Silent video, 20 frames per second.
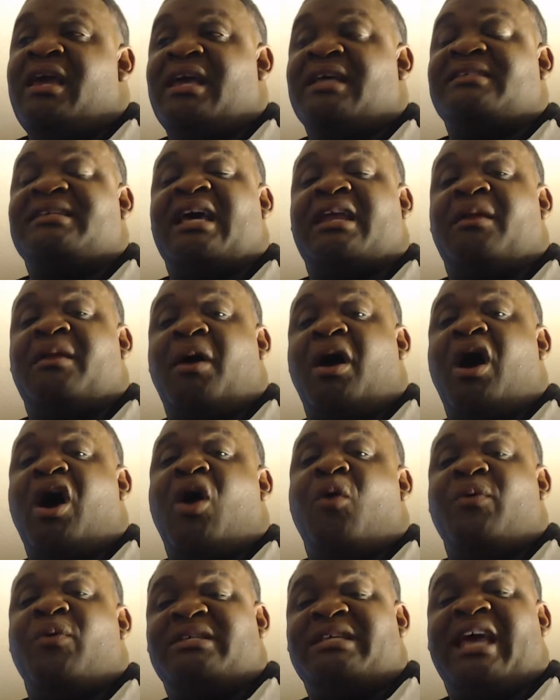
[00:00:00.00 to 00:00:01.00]
It's got to
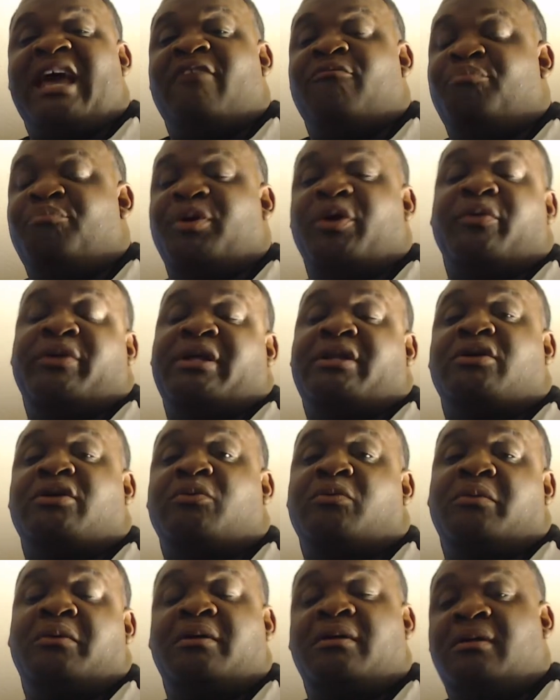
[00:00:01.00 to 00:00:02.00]
always have beauty to
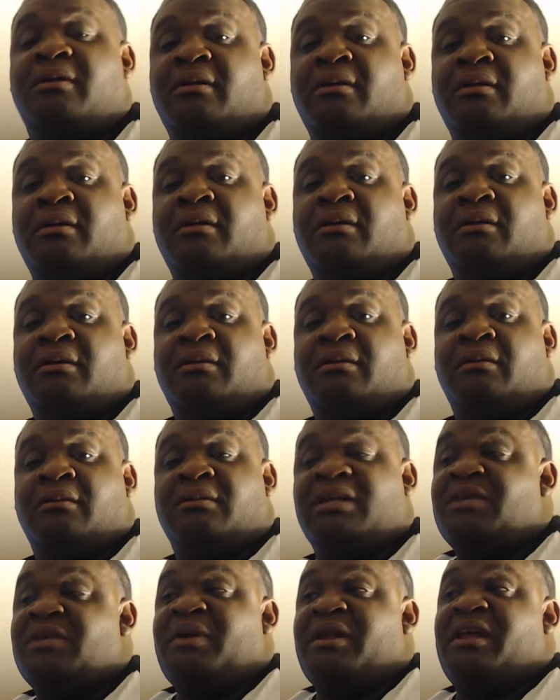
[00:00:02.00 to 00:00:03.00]
it.
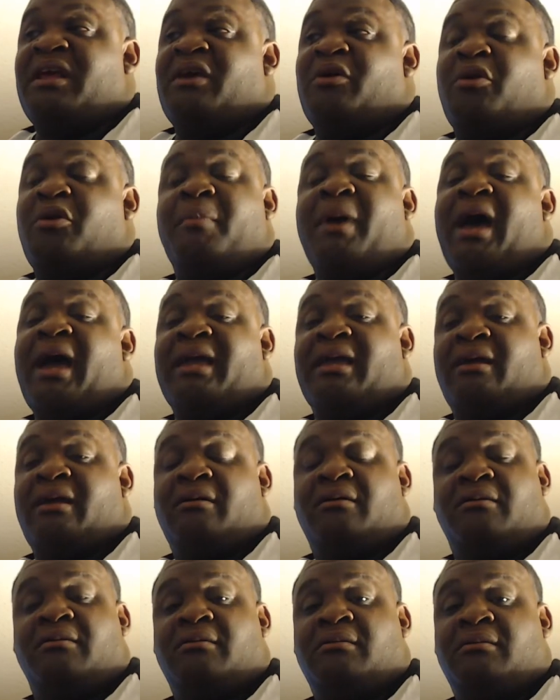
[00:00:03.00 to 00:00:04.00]
That's why they ain't gonna buy it.
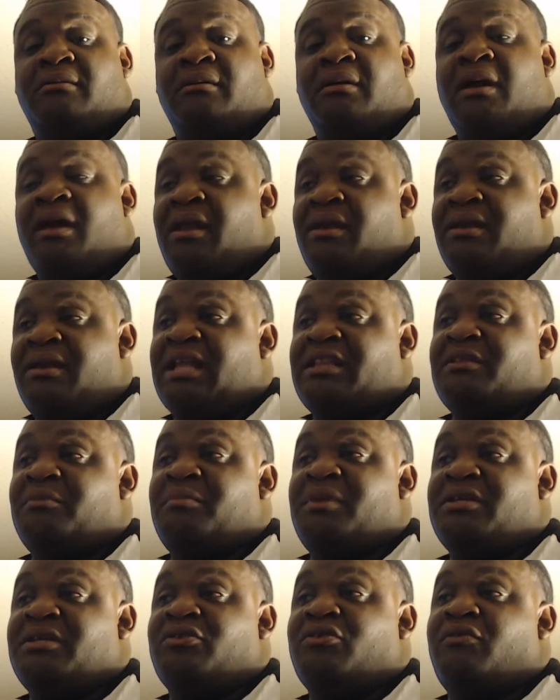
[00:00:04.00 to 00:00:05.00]
Not to
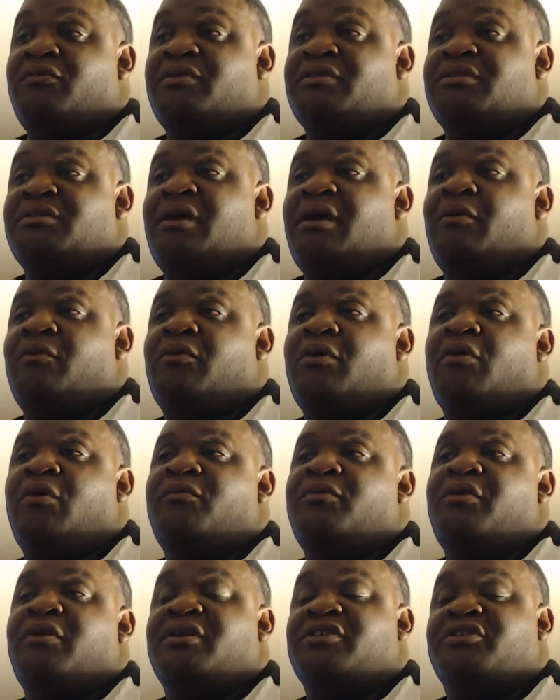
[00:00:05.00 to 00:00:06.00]
mention
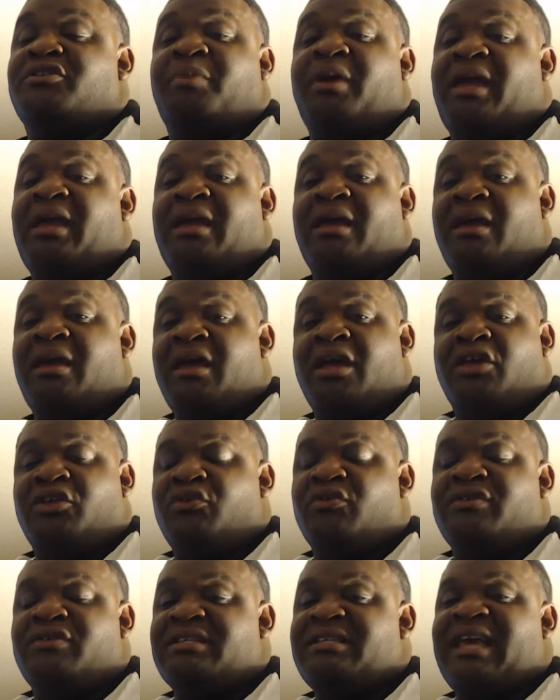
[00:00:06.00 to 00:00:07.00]
over there in Japan,
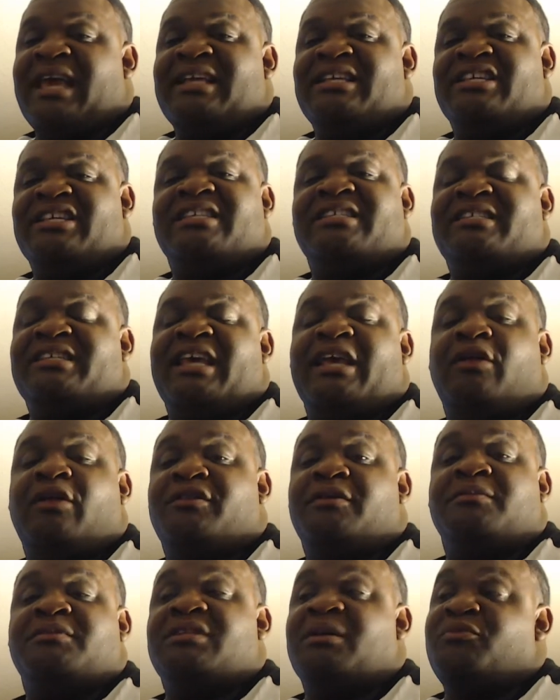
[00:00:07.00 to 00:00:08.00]
you just can't just sell
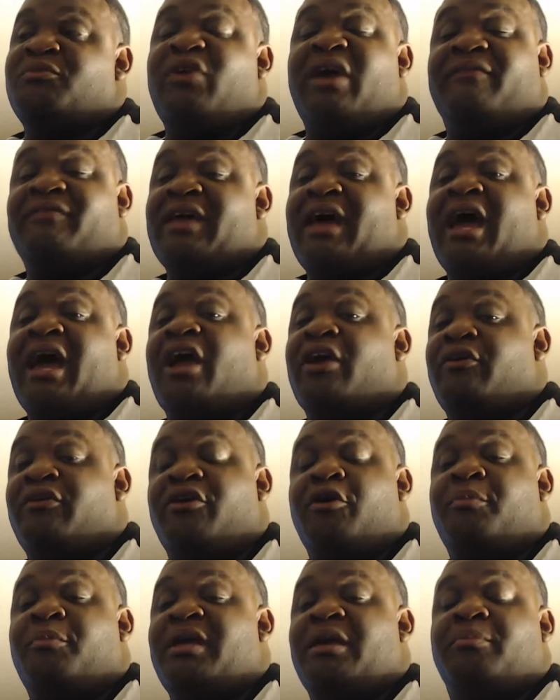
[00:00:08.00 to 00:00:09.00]
them something. You have to hire
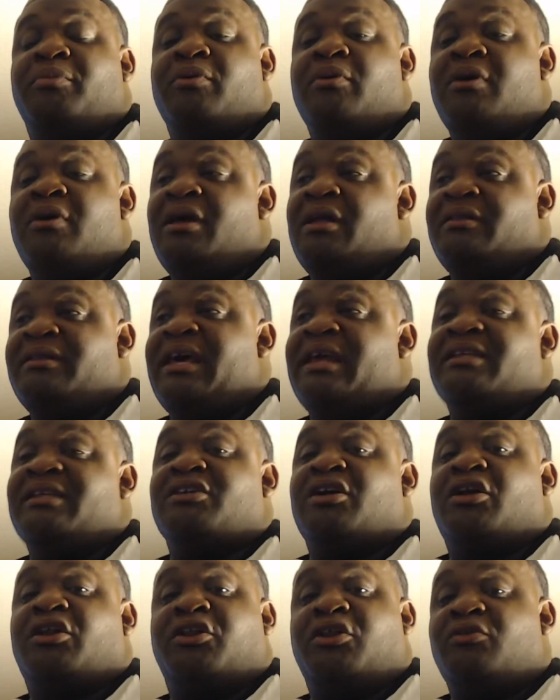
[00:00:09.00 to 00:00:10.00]
their people. That is
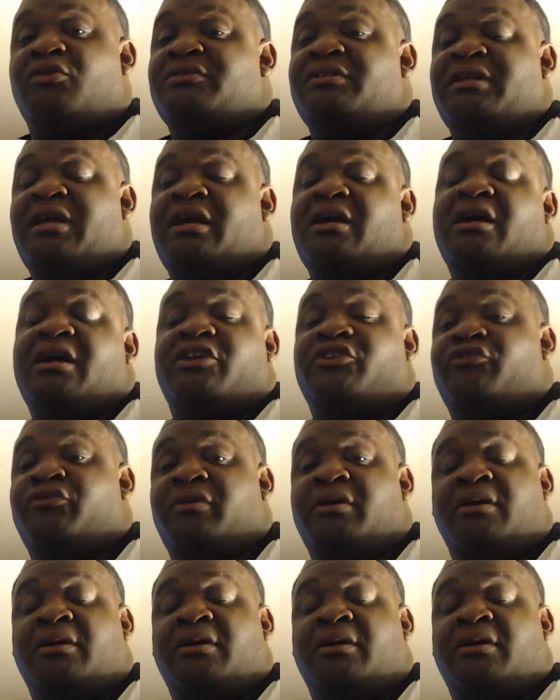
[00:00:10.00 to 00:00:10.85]
a close knit country.